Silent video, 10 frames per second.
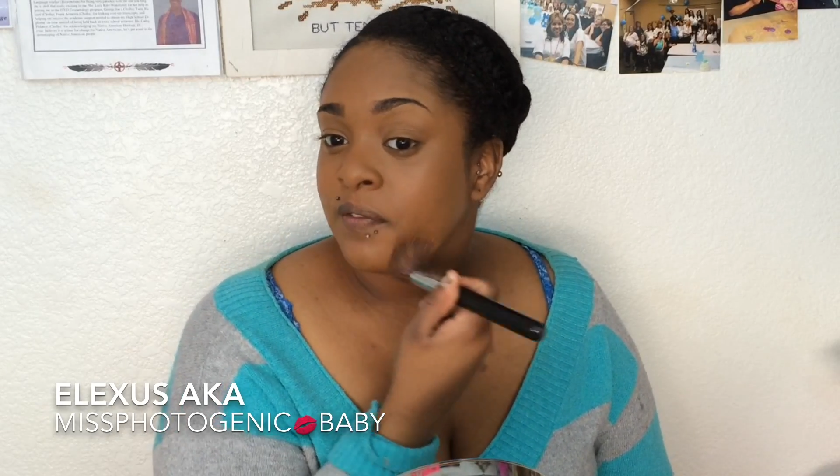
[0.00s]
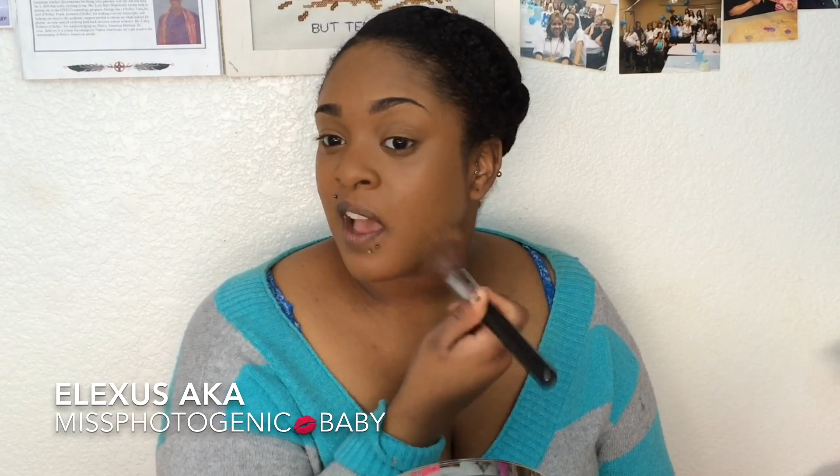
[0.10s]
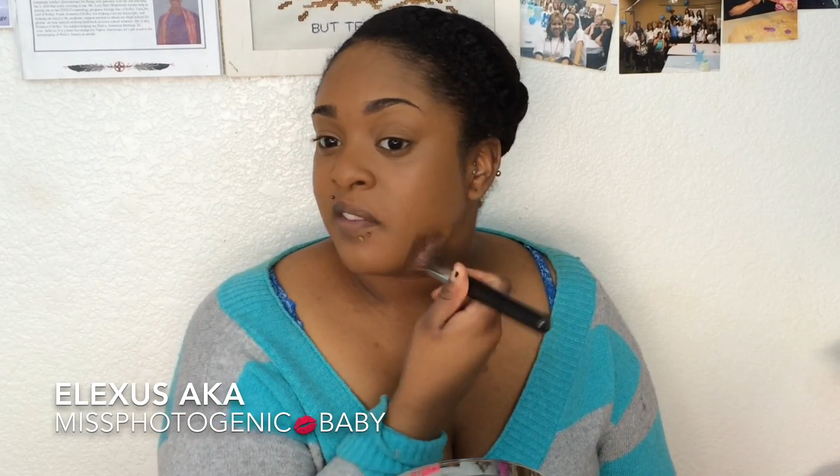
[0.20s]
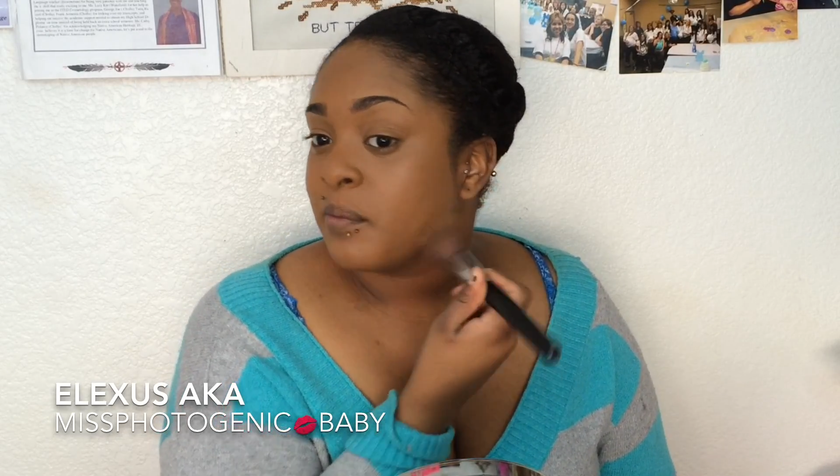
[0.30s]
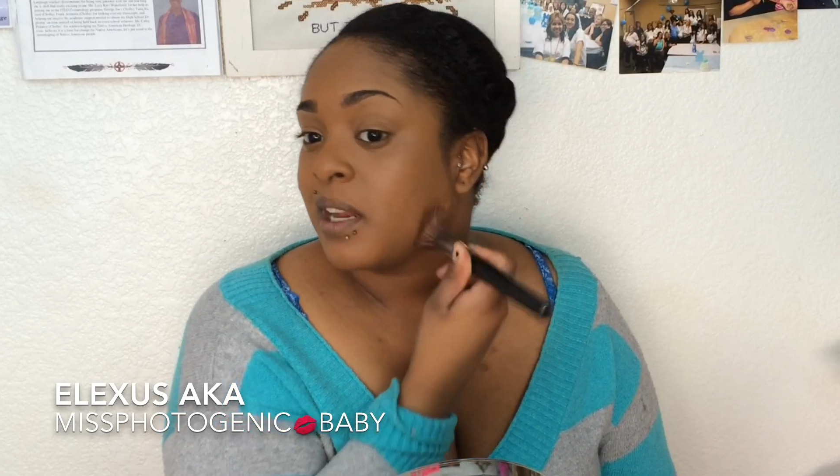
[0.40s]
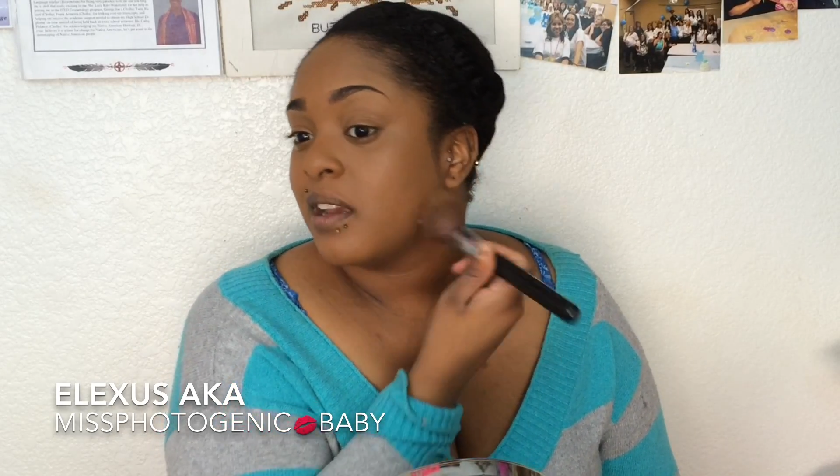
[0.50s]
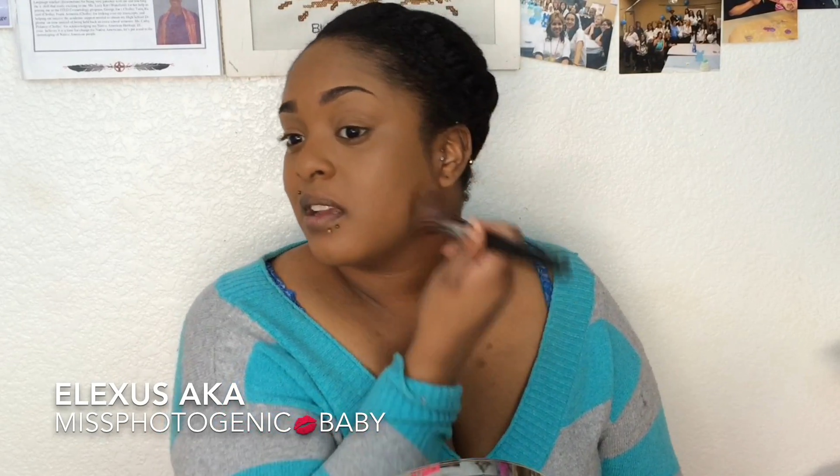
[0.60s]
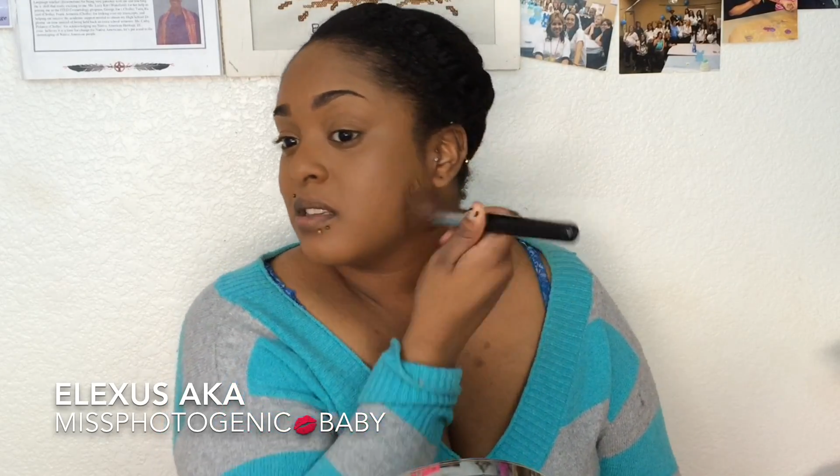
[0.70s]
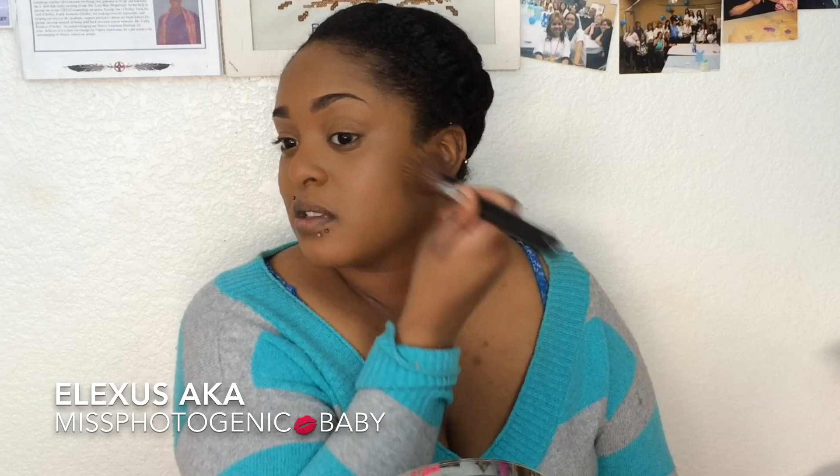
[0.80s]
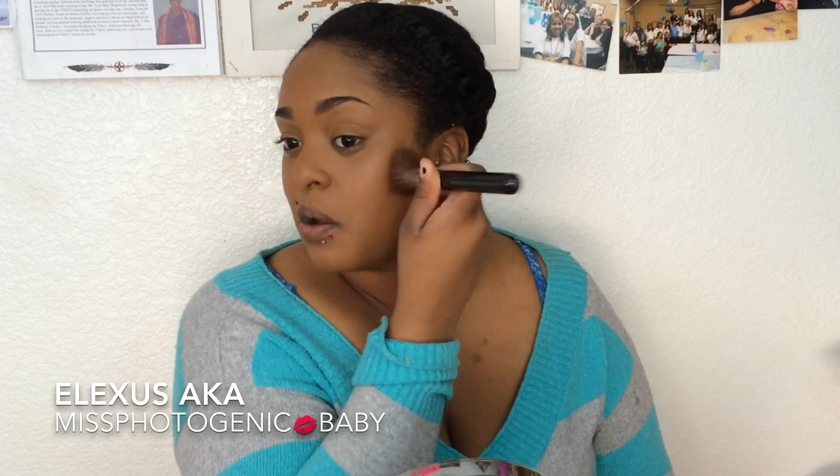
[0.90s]
5
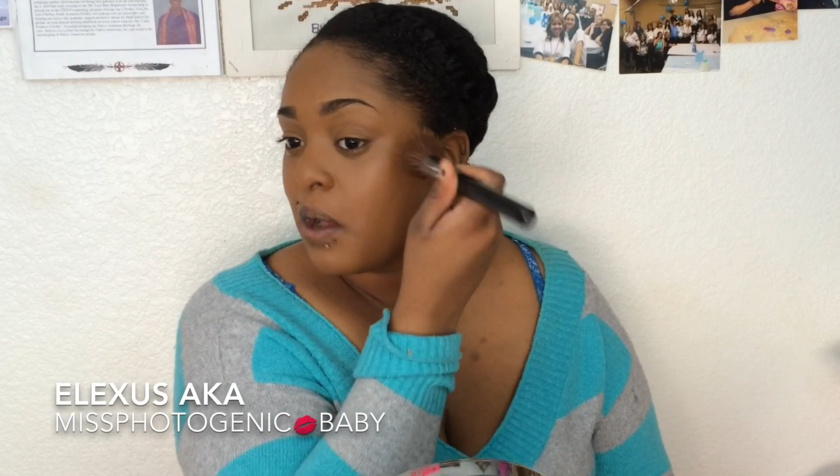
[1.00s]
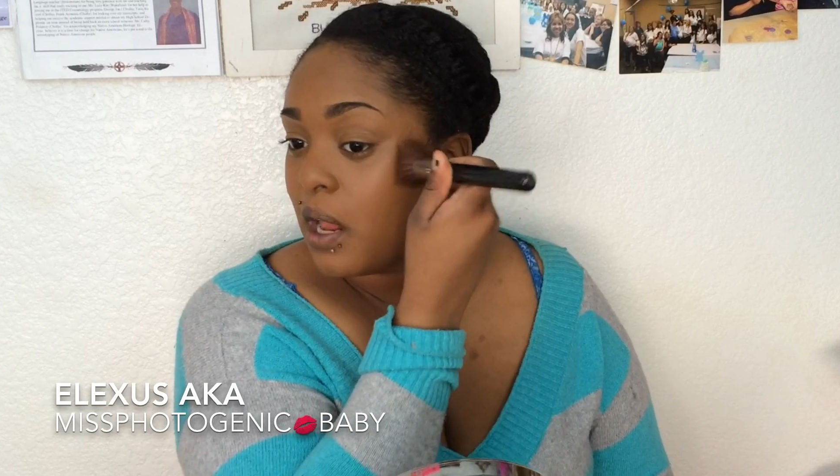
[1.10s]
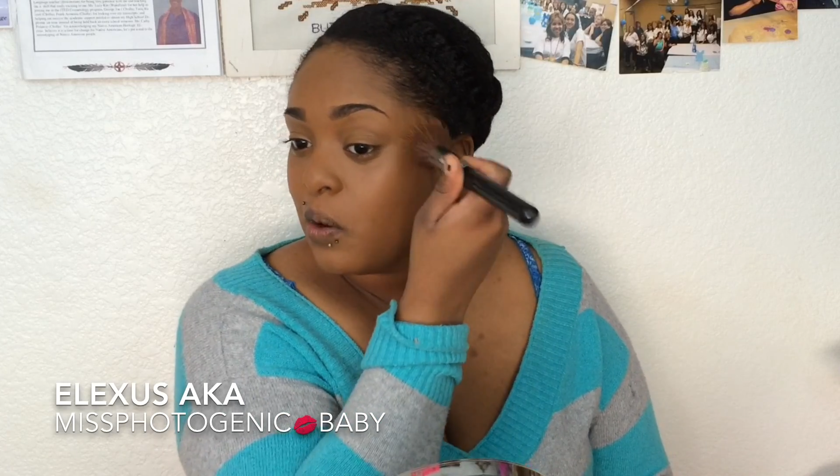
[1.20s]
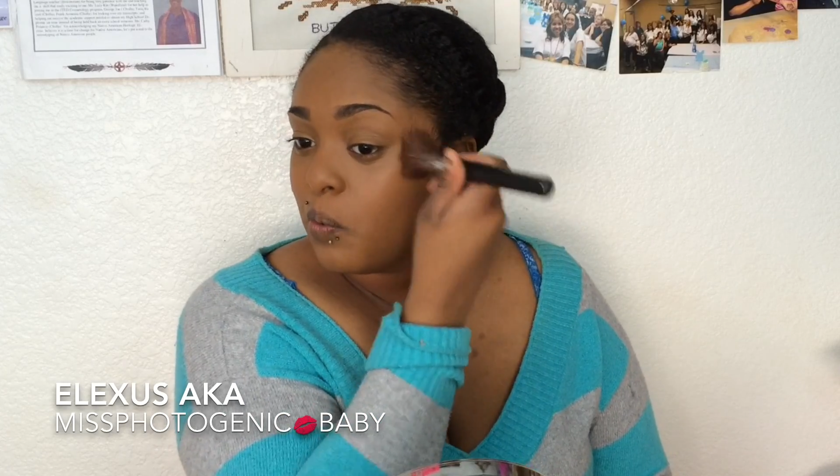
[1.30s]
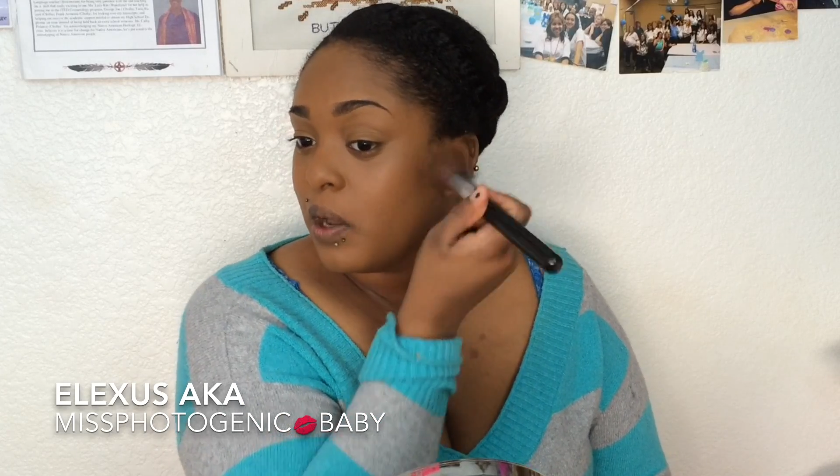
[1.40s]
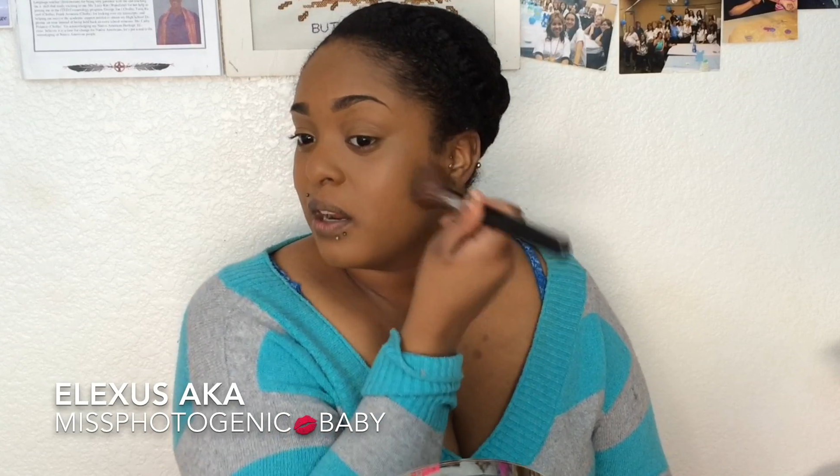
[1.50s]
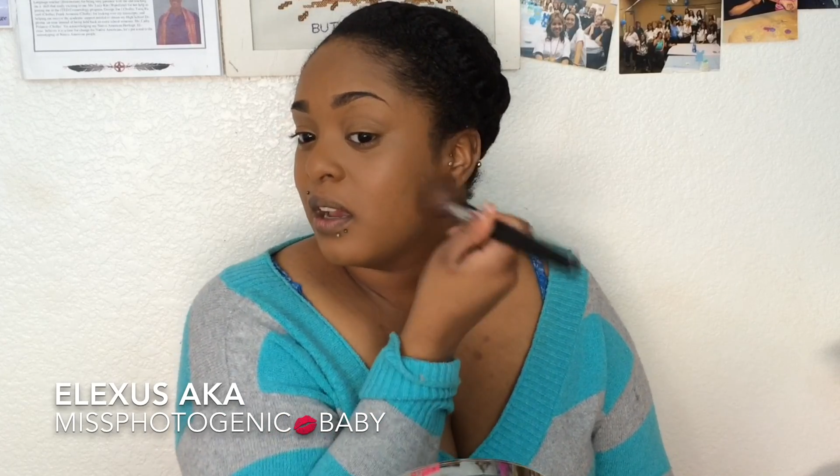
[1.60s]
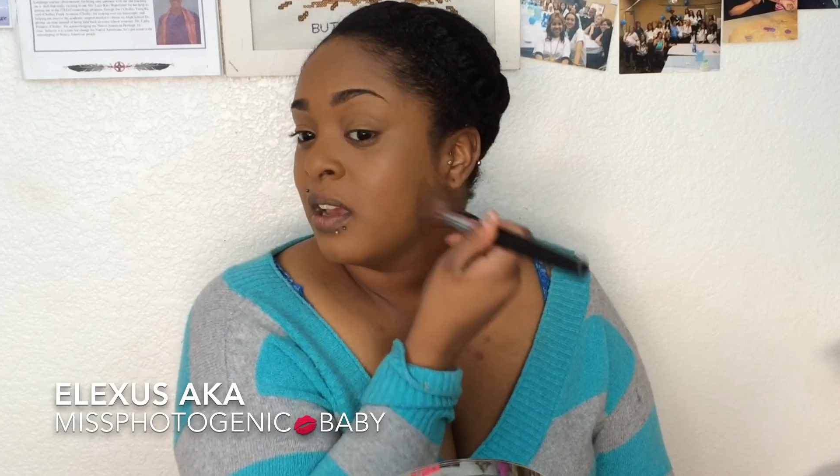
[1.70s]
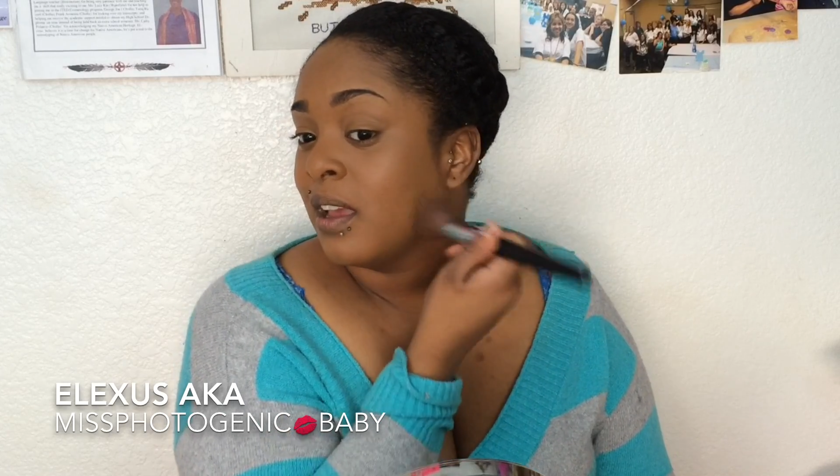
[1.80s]
minutes, so I don't want to,